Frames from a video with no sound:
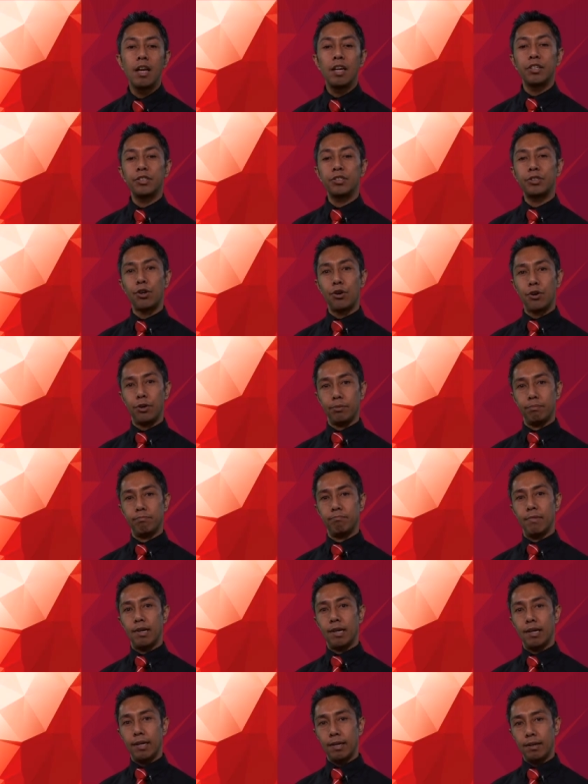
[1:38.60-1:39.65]
So,
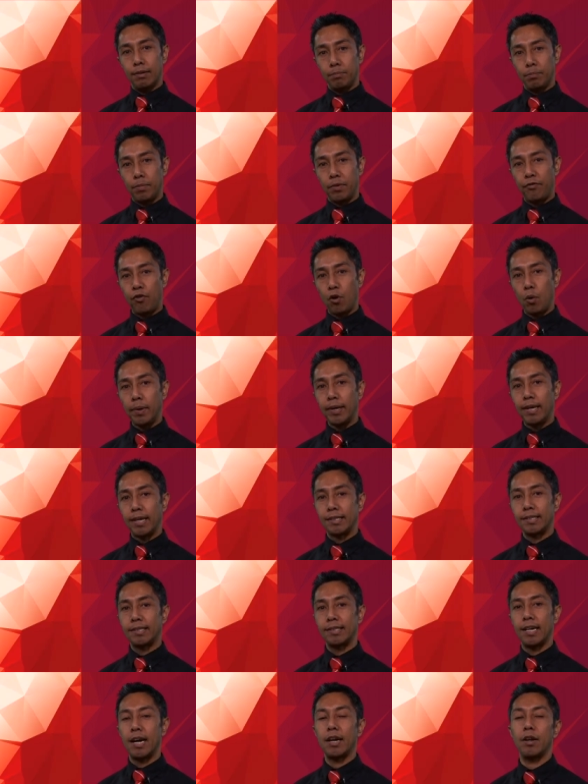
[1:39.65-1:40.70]
before we get
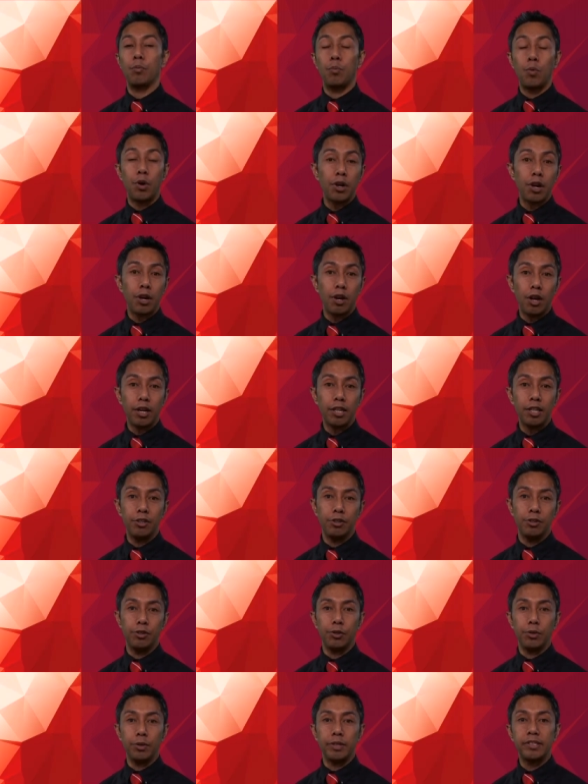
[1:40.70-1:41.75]
started, what I'd like you
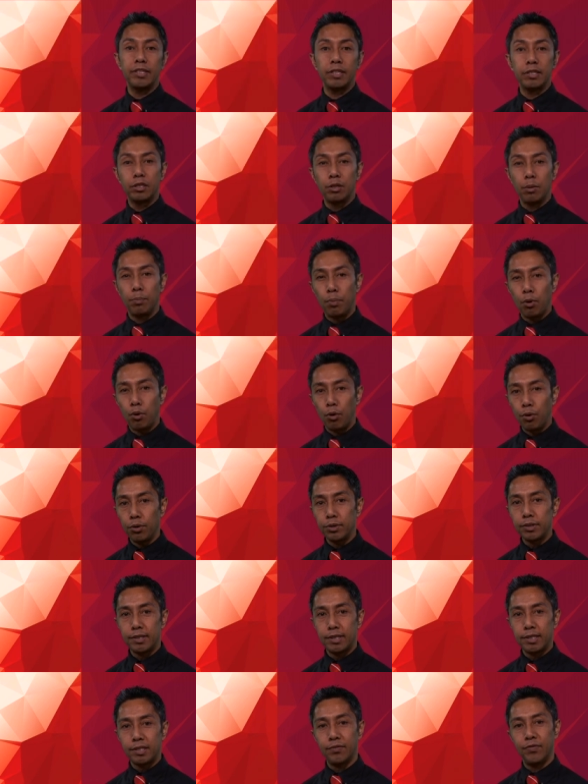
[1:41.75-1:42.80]
to do is just to pause
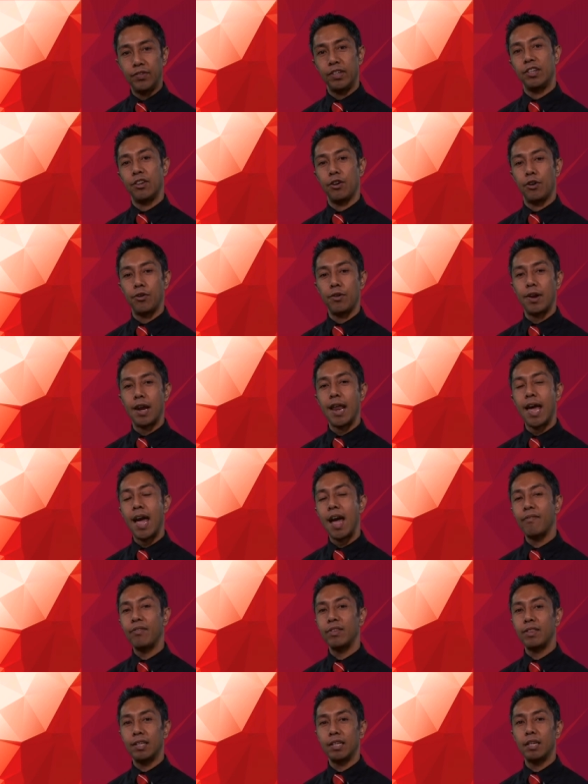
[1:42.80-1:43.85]
this video and have
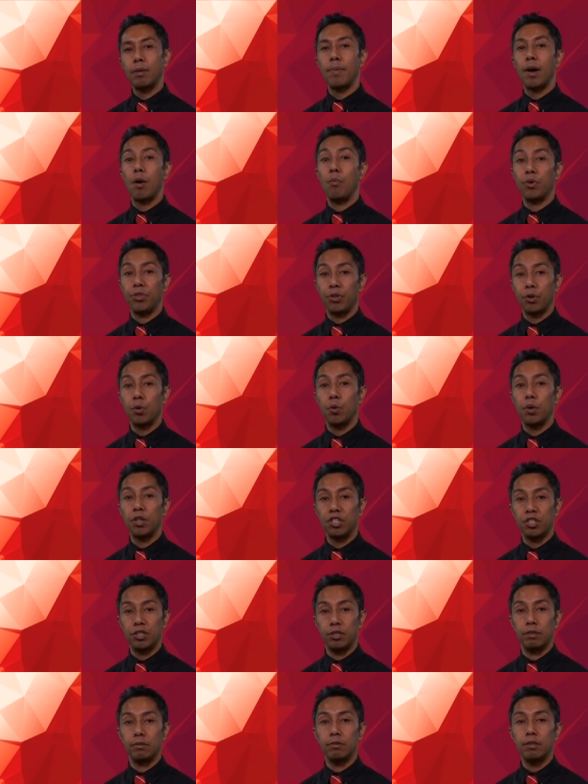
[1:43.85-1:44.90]
a think about what the
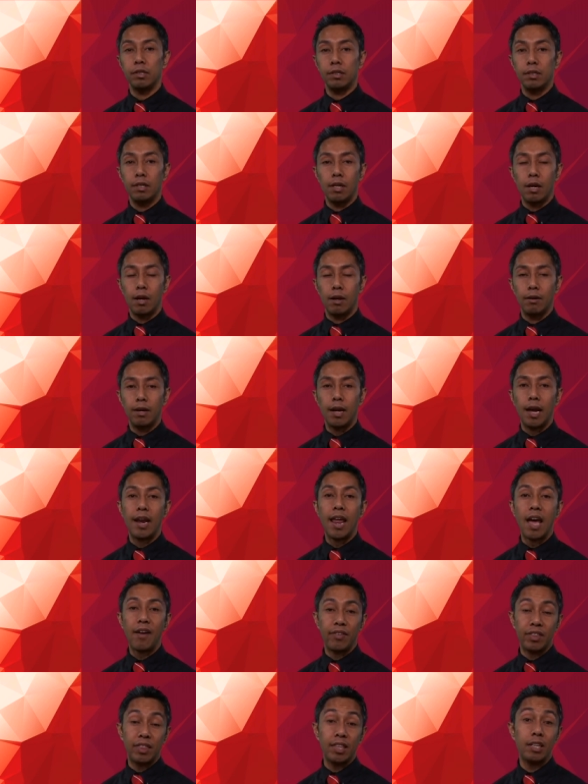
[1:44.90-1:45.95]
question, and
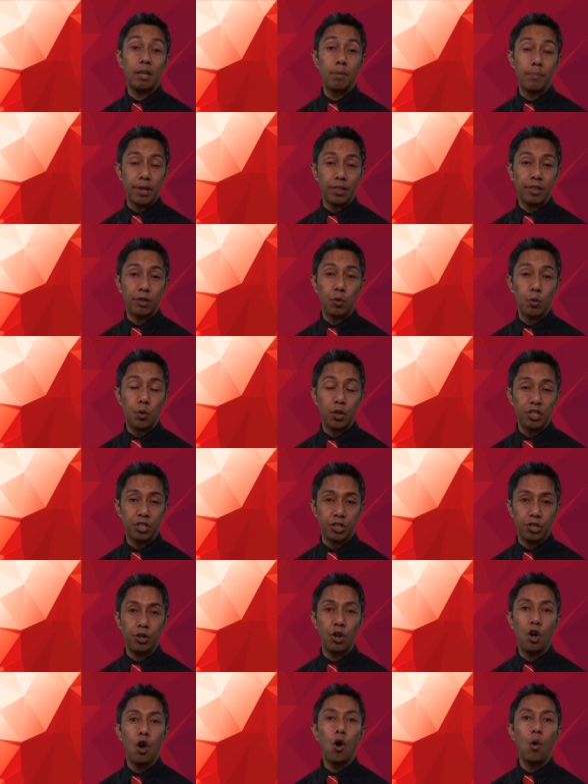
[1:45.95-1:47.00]
have a think about the
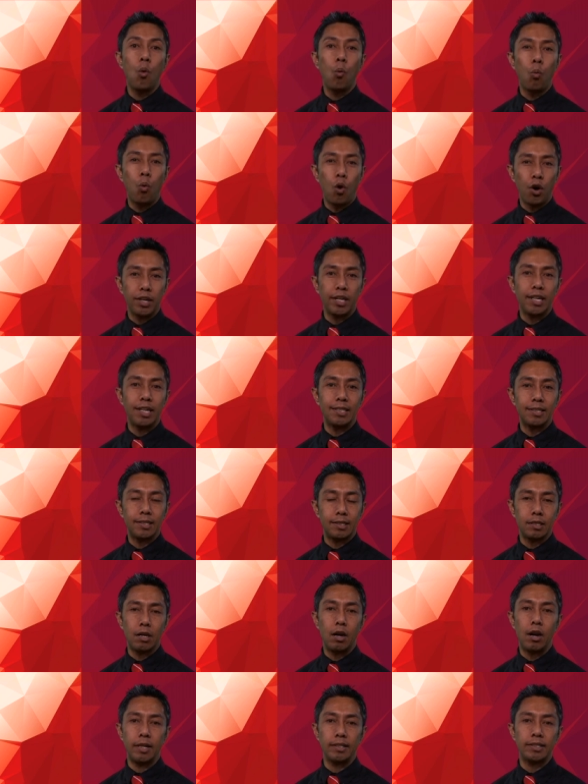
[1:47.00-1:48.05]
question, what is
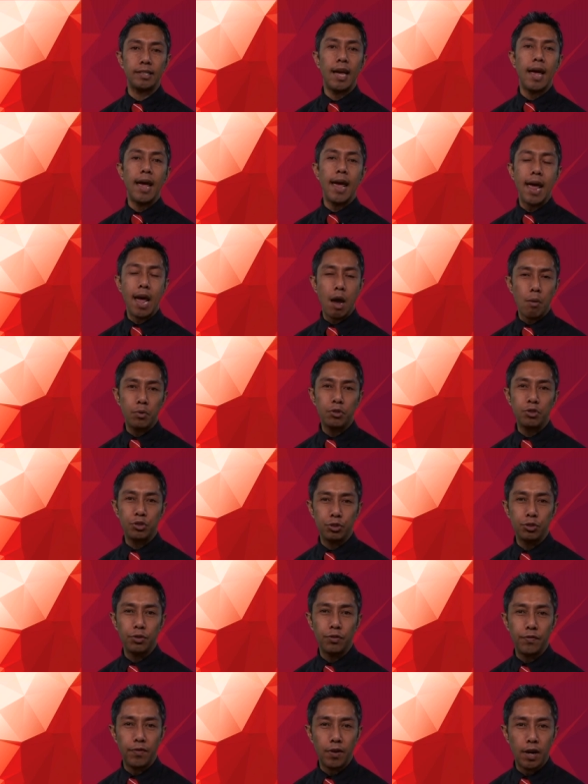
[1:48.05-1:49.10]
science? How would you
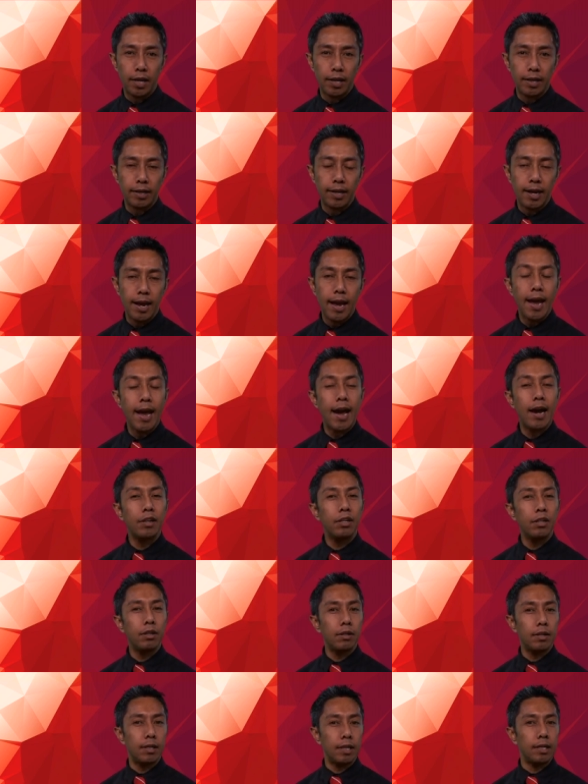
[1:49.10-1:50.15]
define it? How do
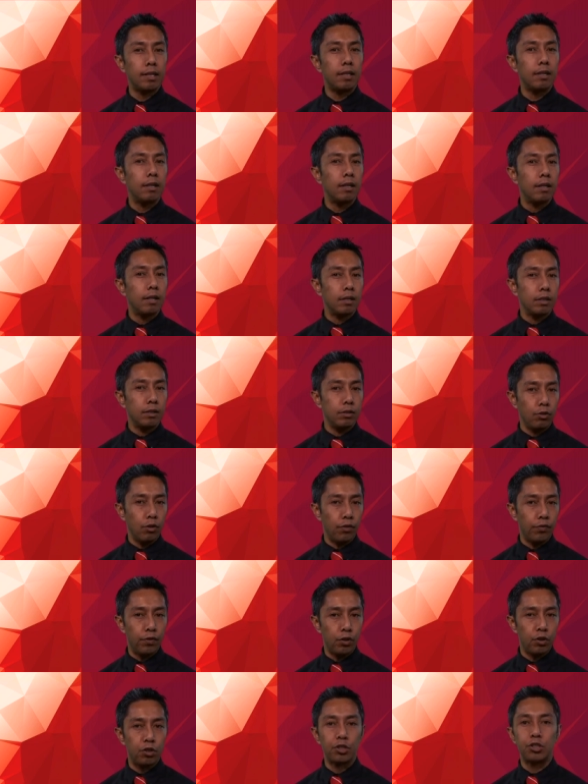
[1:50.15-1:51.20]
you think your
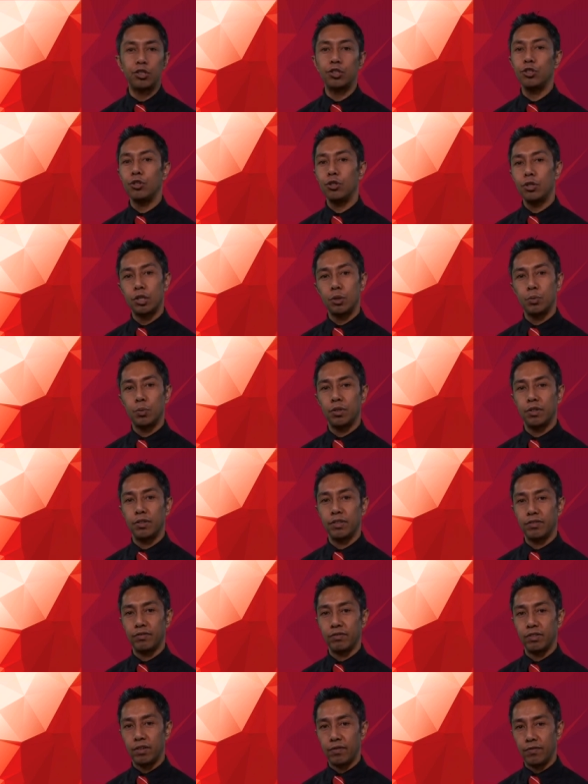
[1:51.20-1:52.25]
future students would
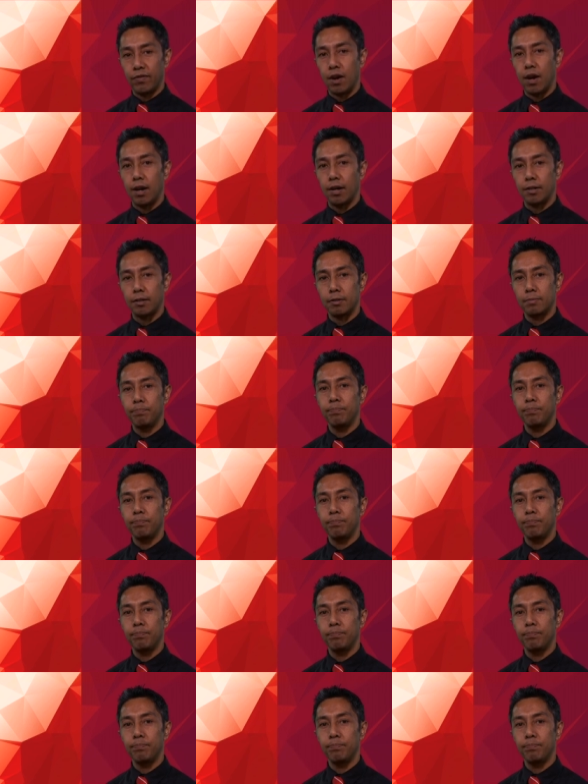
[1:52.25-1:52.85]
define it?